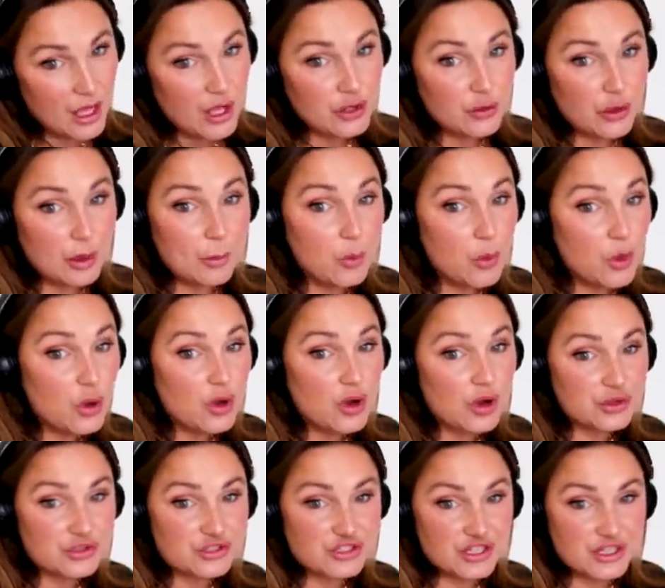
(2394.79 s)
you are more
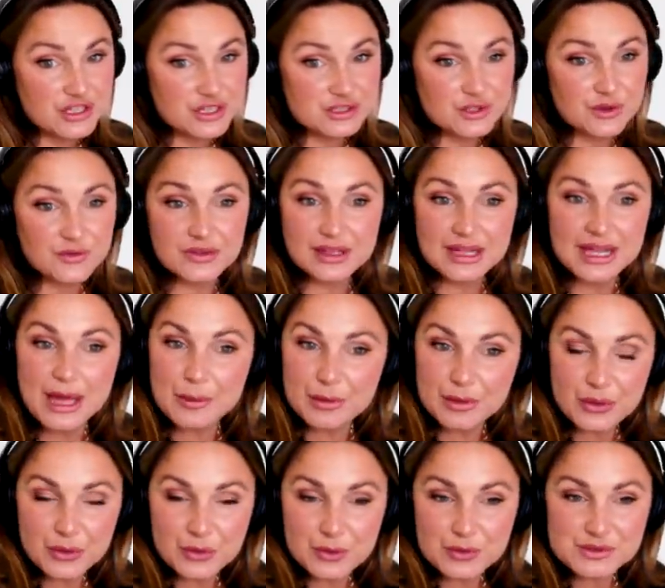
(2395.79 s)
conscious of the
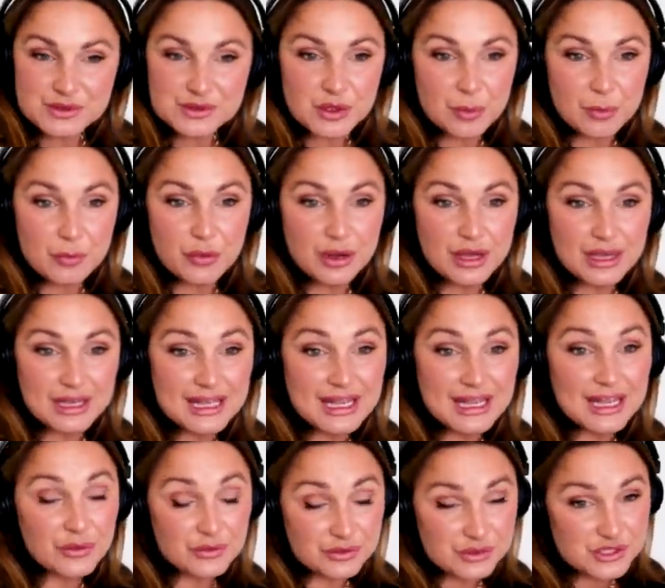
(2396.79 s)
chemicals you're putting
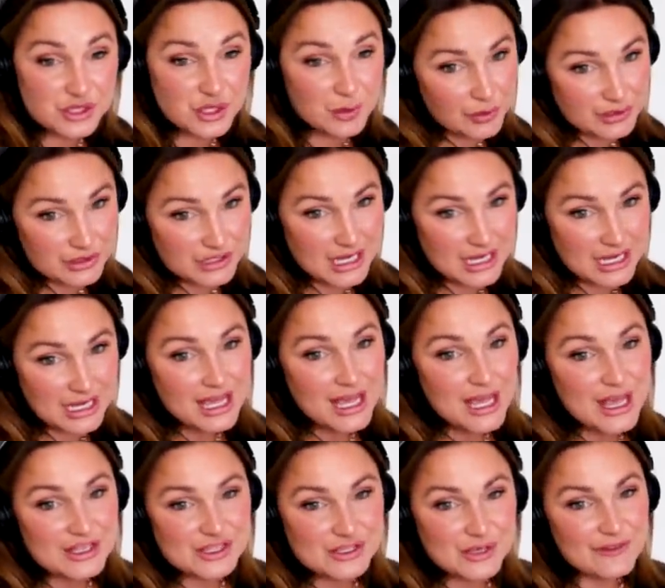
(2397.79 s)
onto your body.
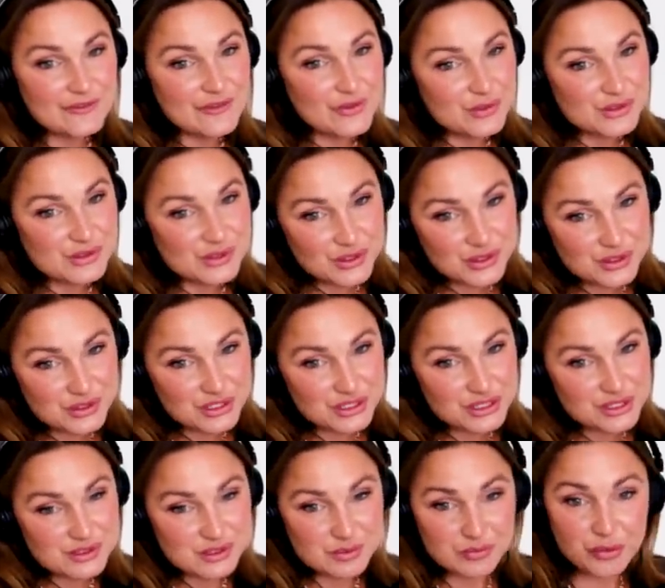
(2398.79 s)
So it feels good to
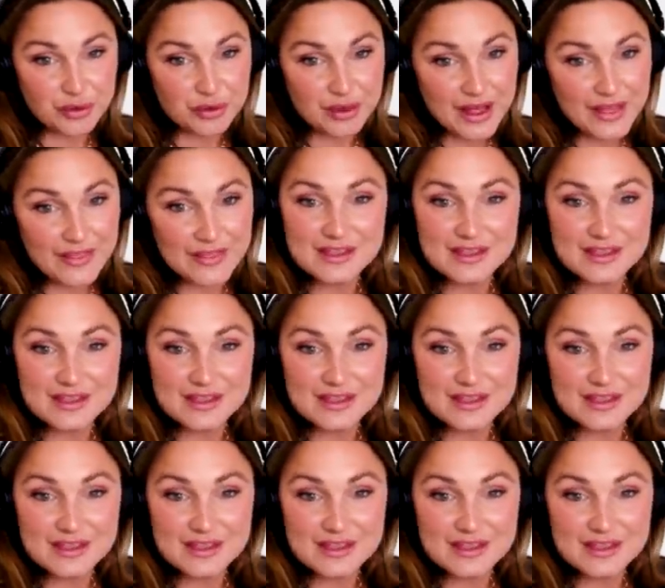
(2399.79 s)
use a product